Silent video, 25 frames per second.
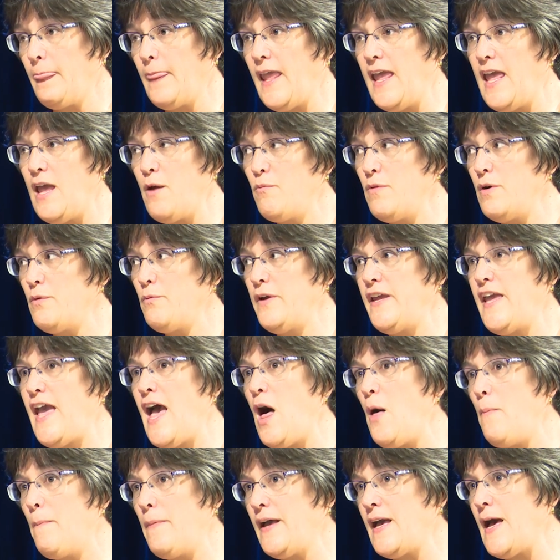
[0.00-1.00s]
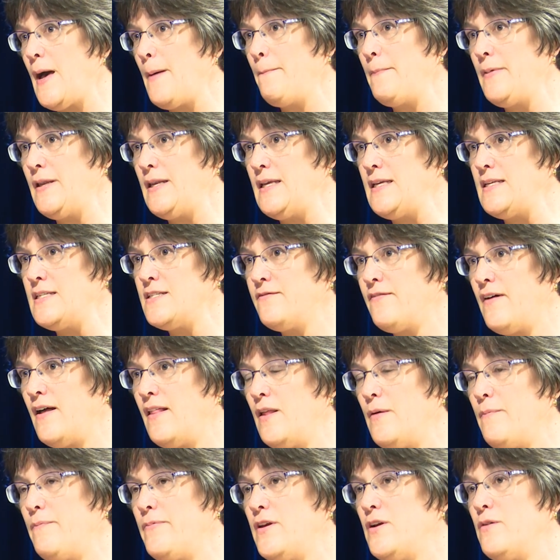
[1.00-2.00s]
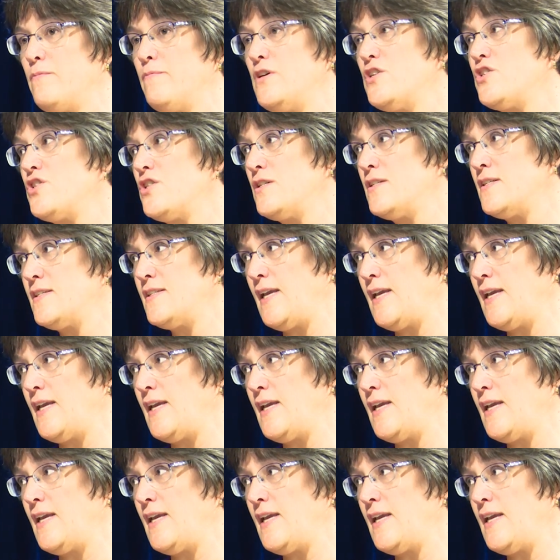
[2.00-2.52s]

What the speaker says: And when we help a company develop their mission